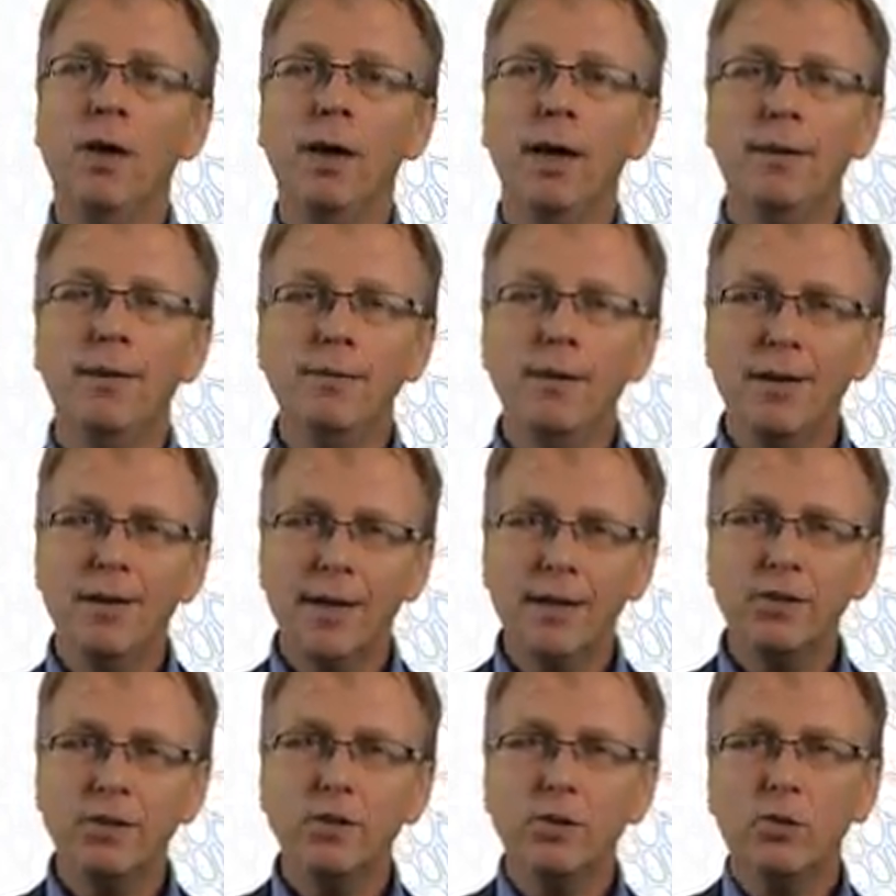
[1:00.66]
In the
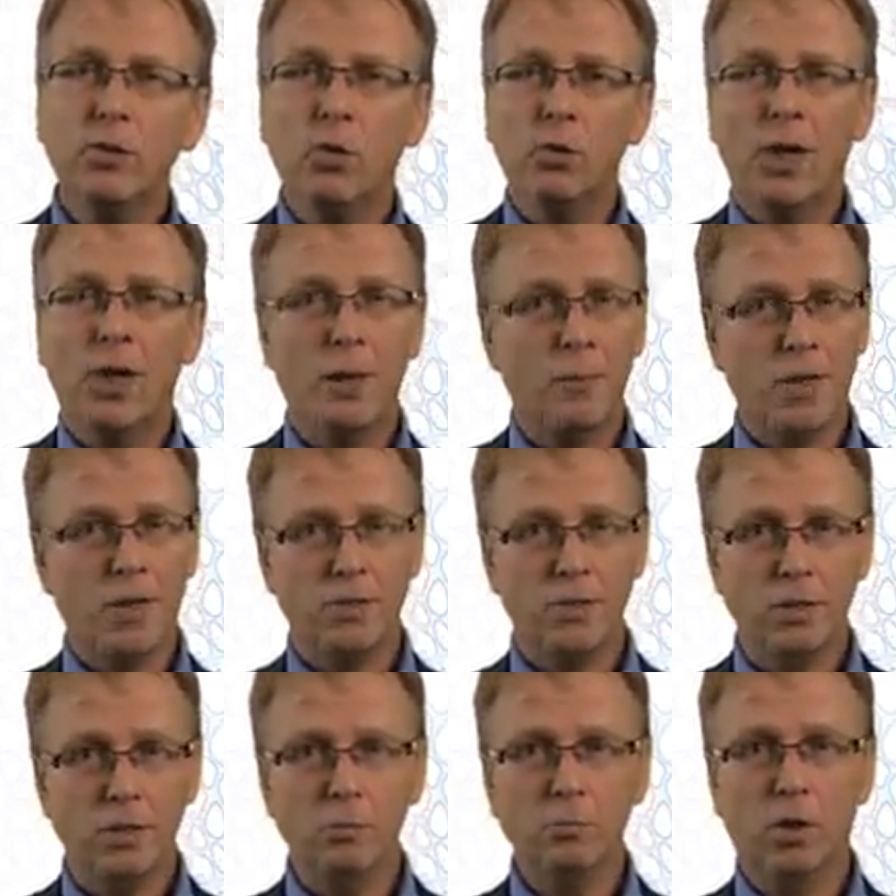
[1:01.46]
lecture on
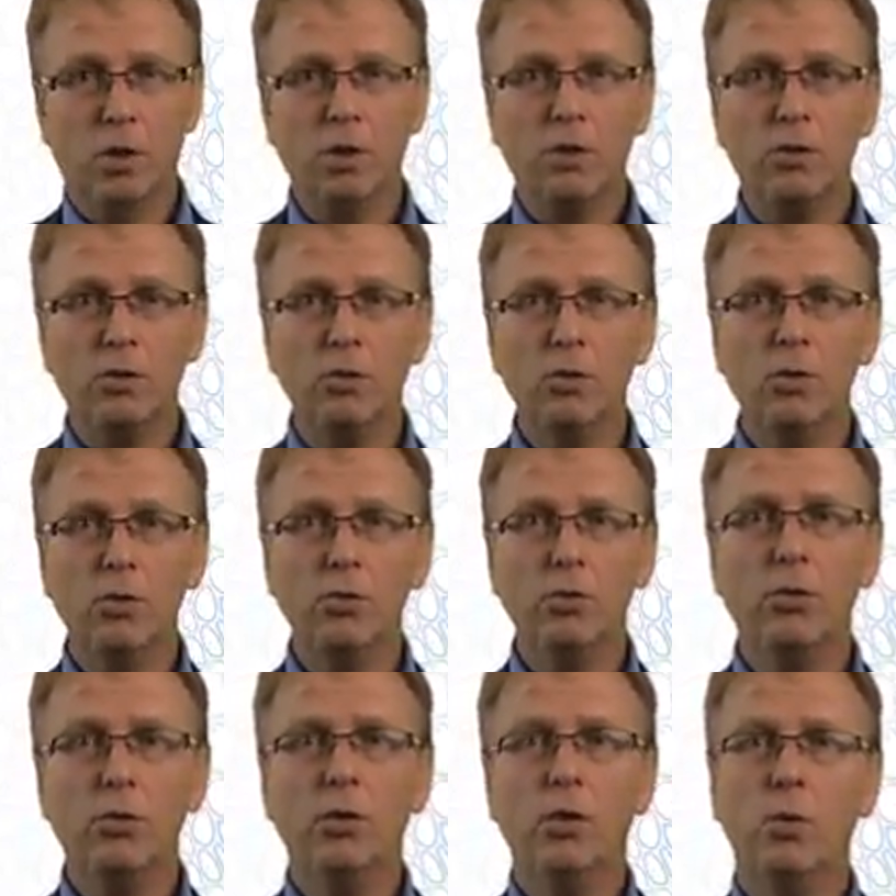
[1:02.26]
MHC
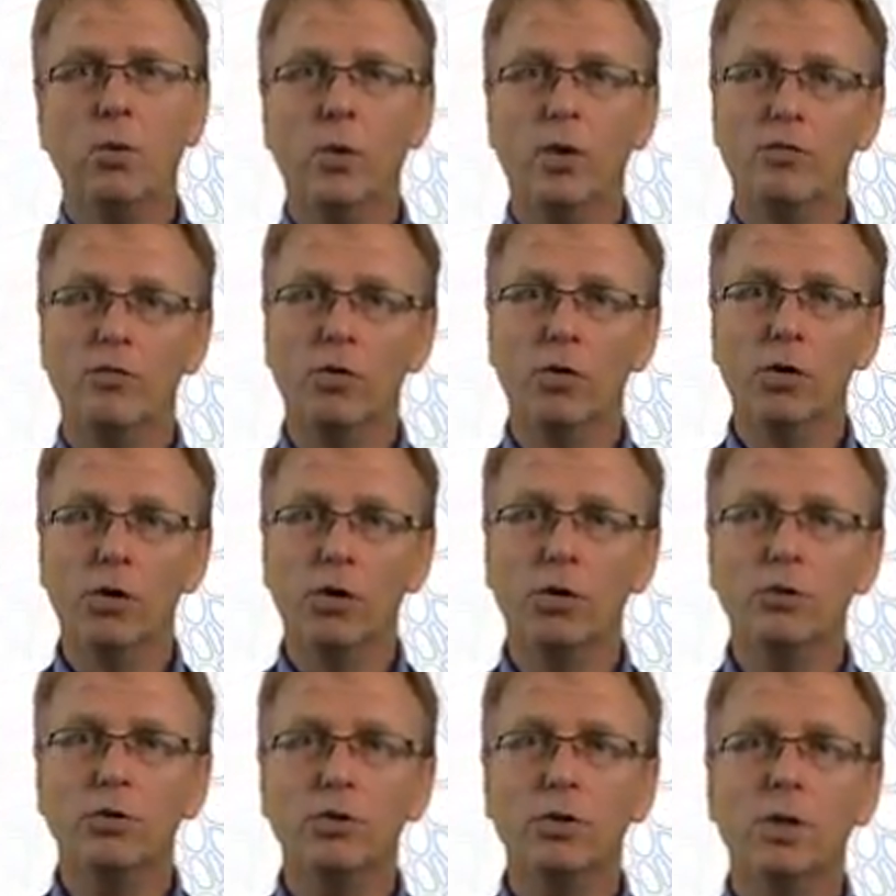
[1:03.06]
molecules, we've
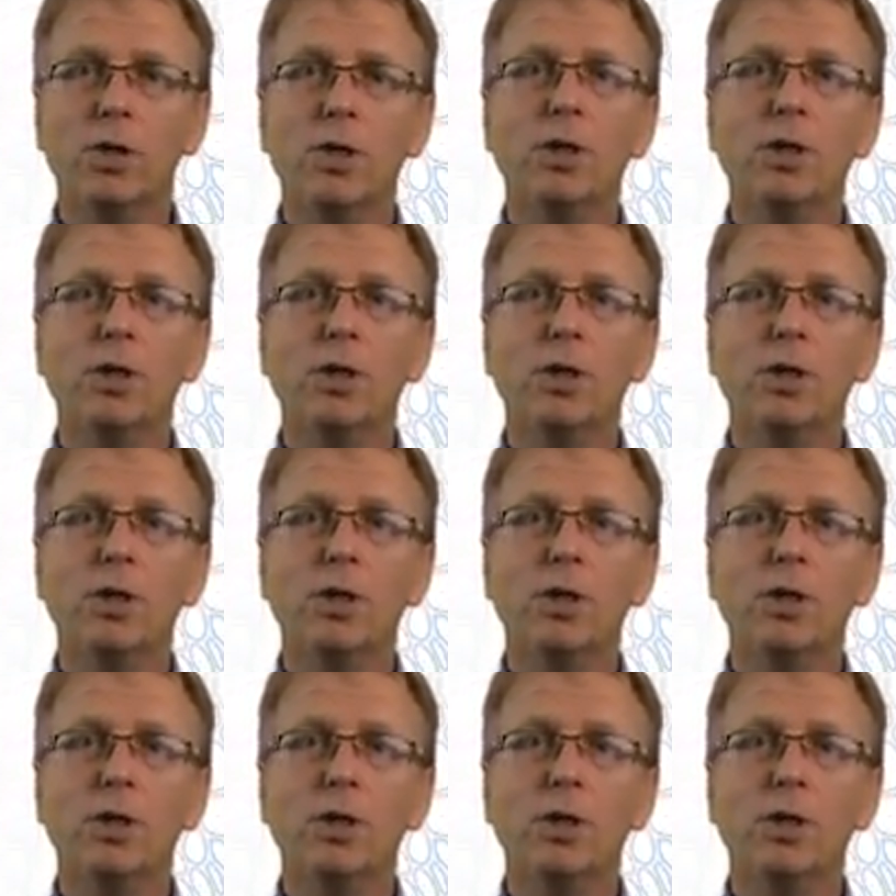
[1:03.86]
learned